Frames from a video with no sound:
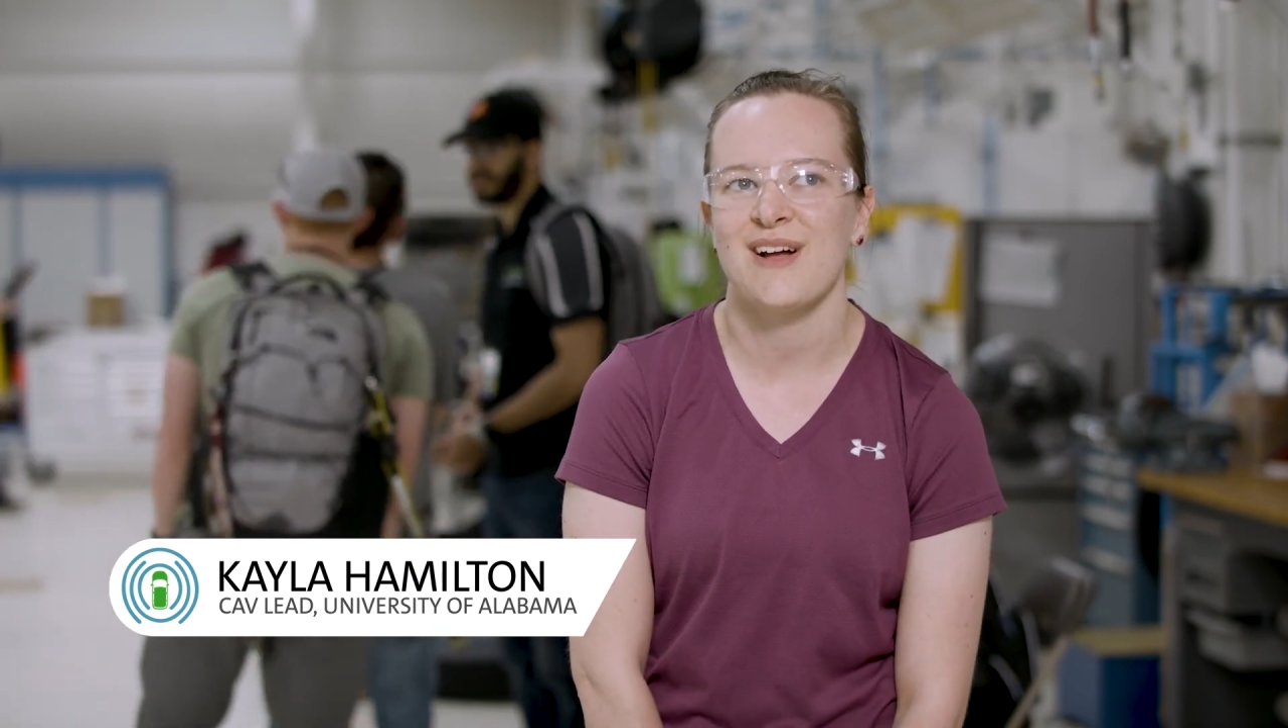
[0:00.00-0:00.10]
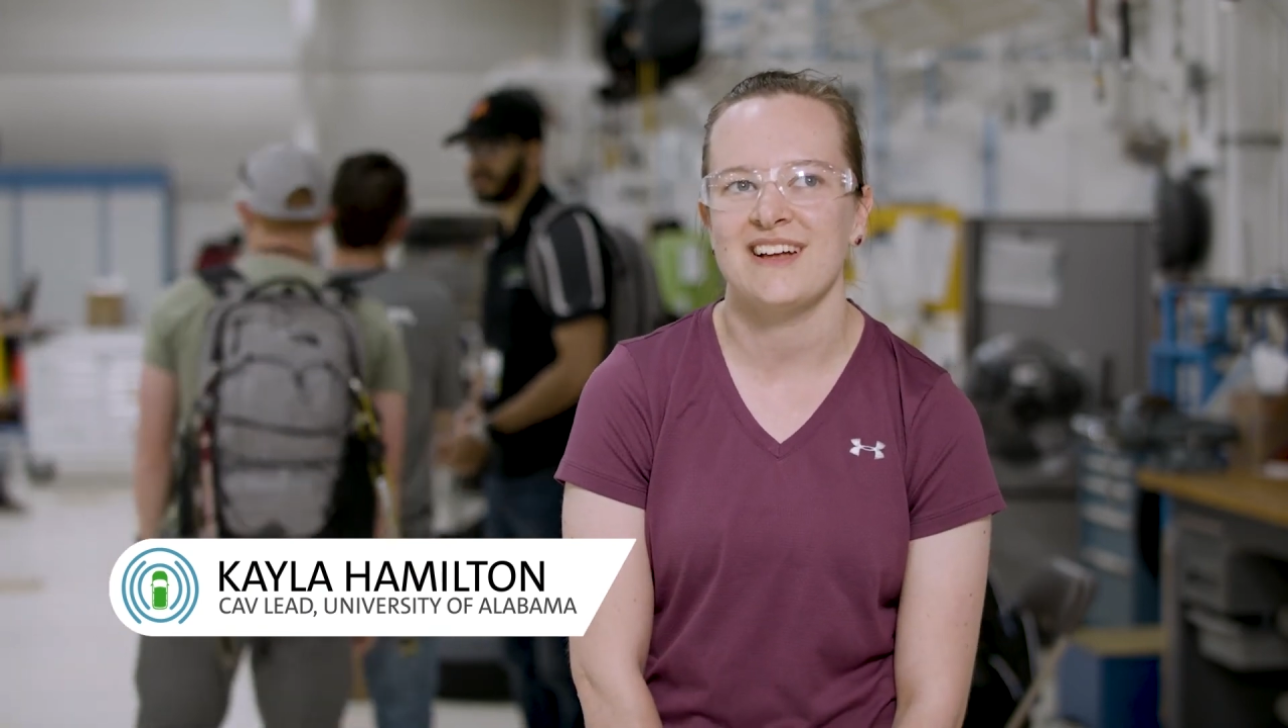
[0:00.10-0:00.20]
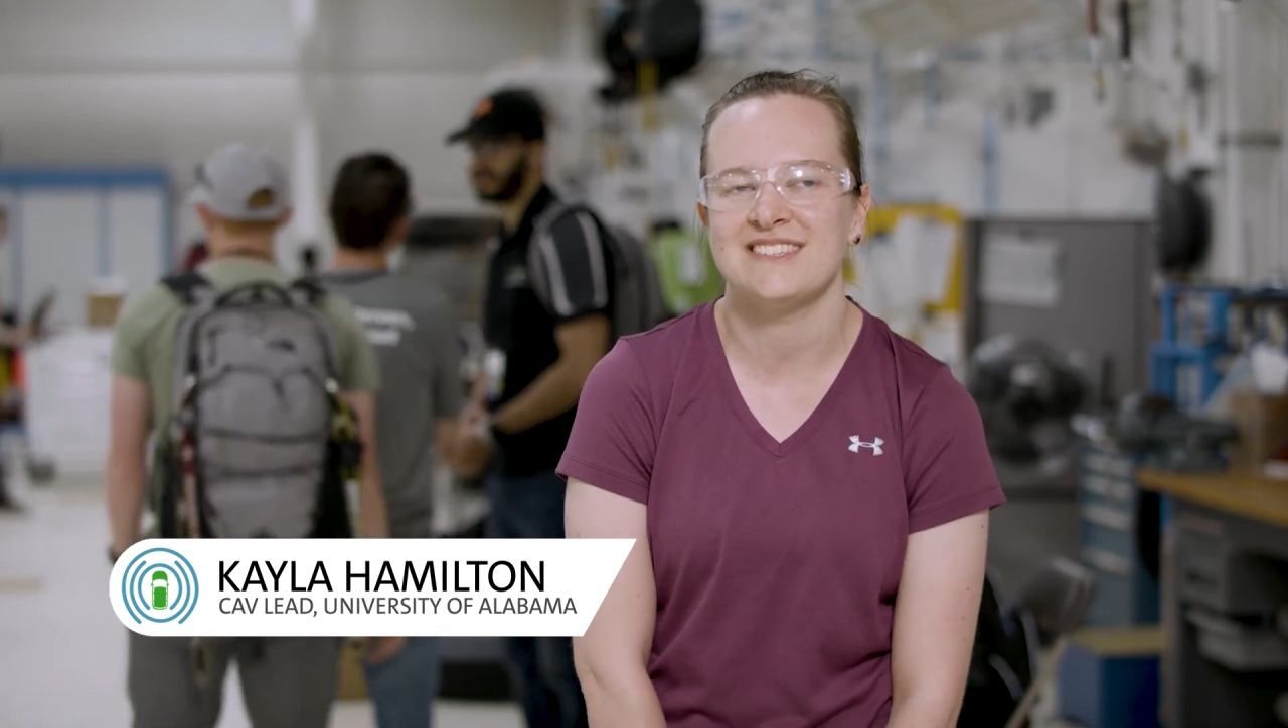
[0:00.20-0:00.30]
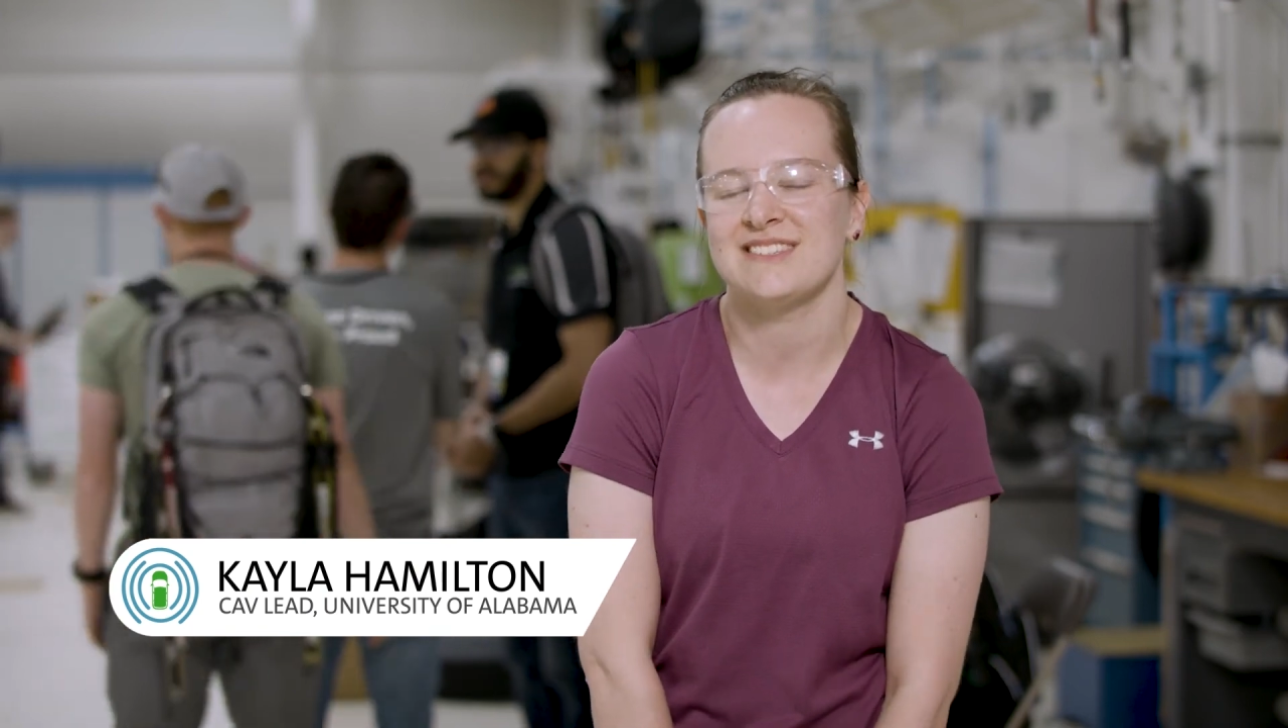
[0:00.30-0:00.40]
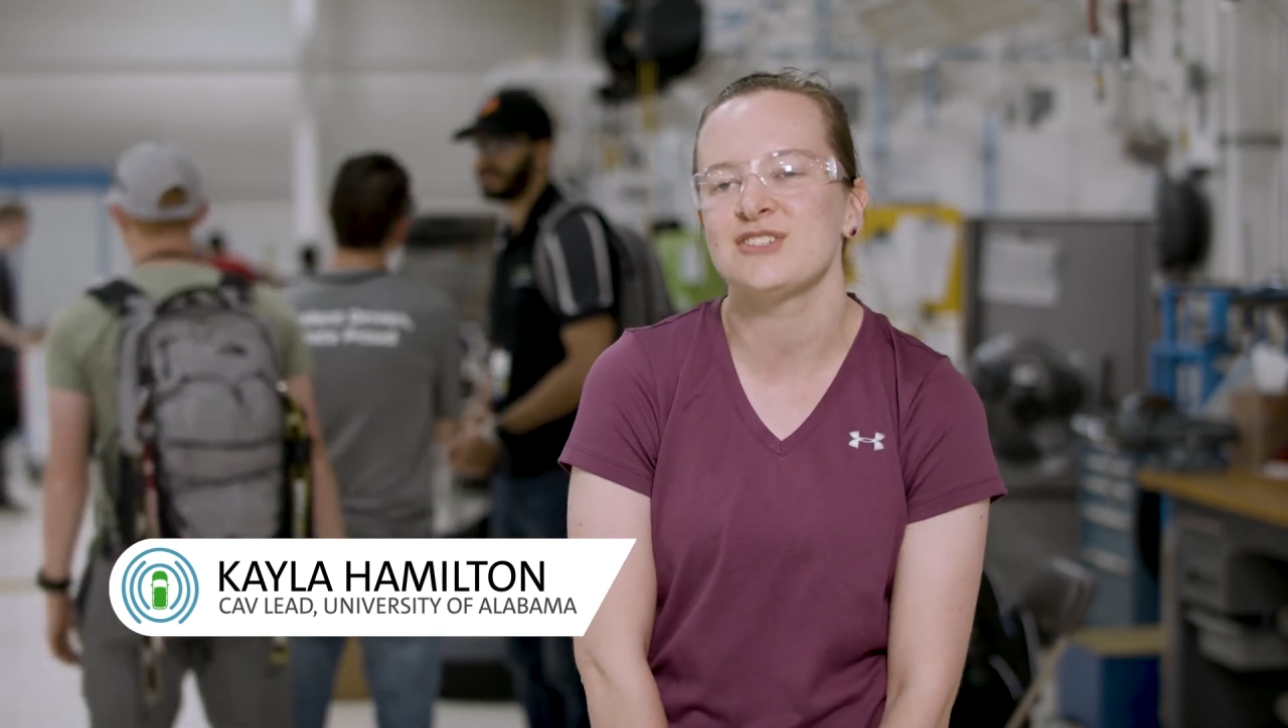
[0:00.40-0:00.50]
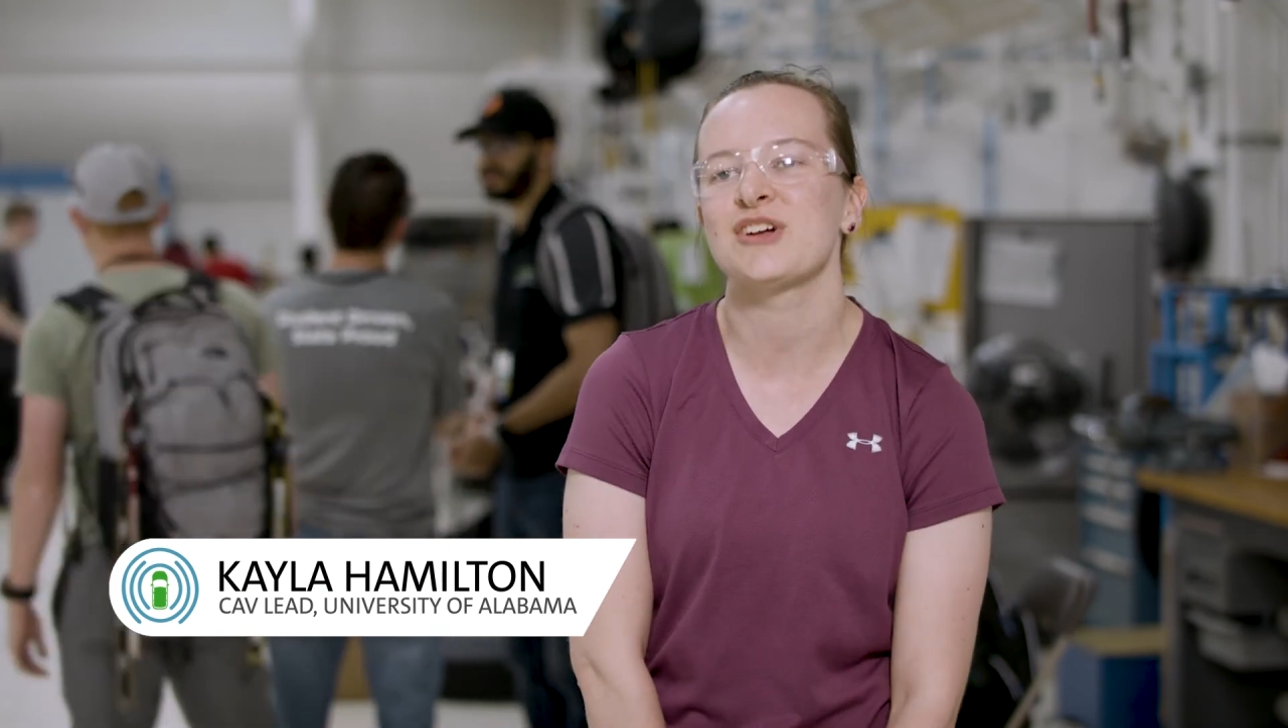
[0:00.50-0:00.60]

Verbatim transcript: it's such a